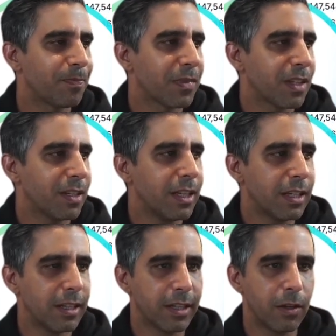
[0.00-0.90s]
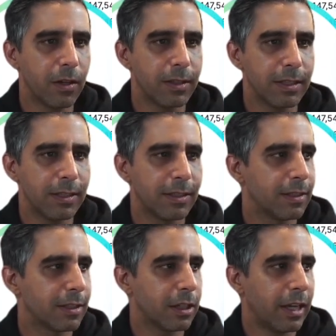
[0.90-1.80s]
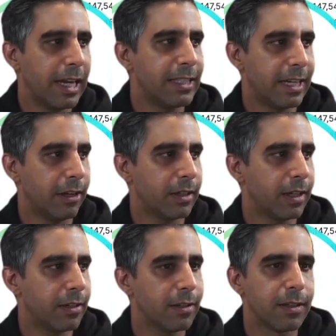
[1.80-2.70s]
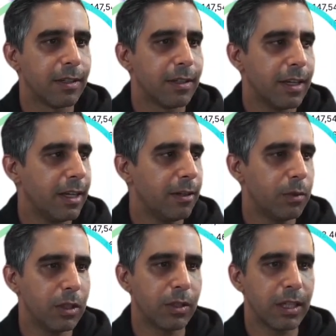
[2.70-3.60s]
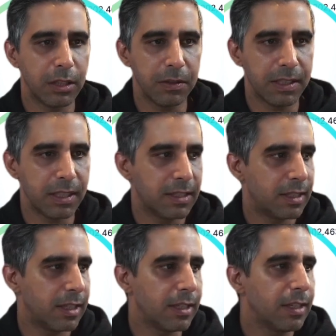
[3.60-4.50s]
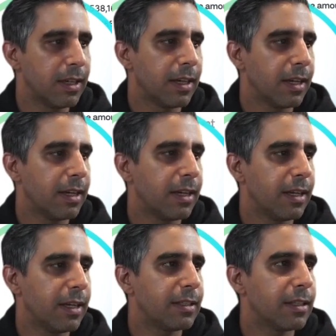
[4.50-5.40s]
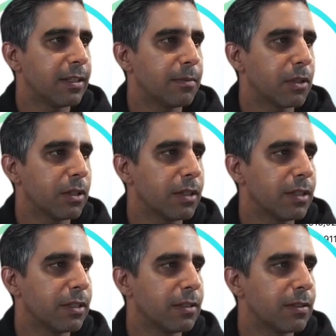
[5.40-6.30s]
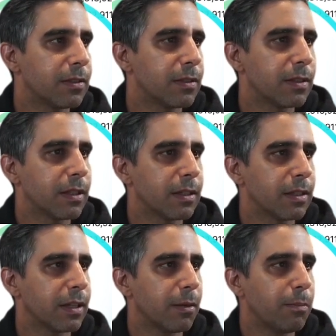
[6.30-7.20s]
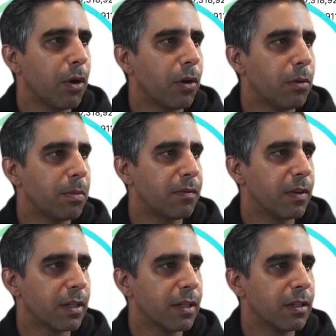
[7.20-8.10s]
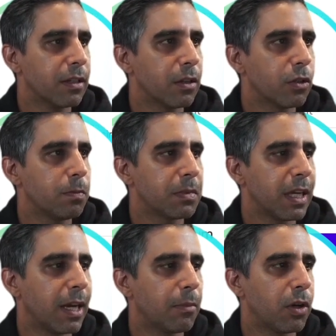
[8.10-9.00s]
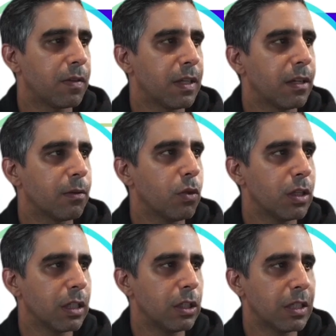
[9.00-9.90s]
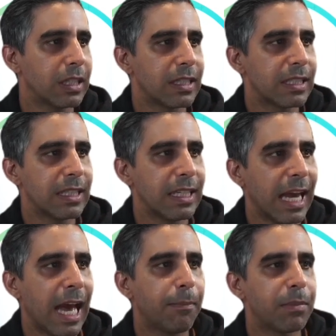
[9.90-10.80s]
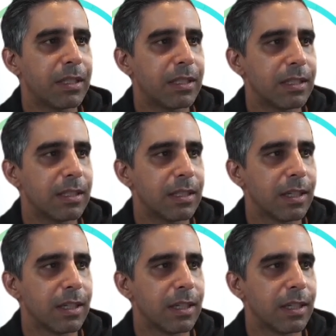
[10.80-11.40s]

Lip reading: I'm going to click on, head down here, and we'll look at USDC. And I'm going to allow borrow, but if I click on the loop tab over here, what you can see happens is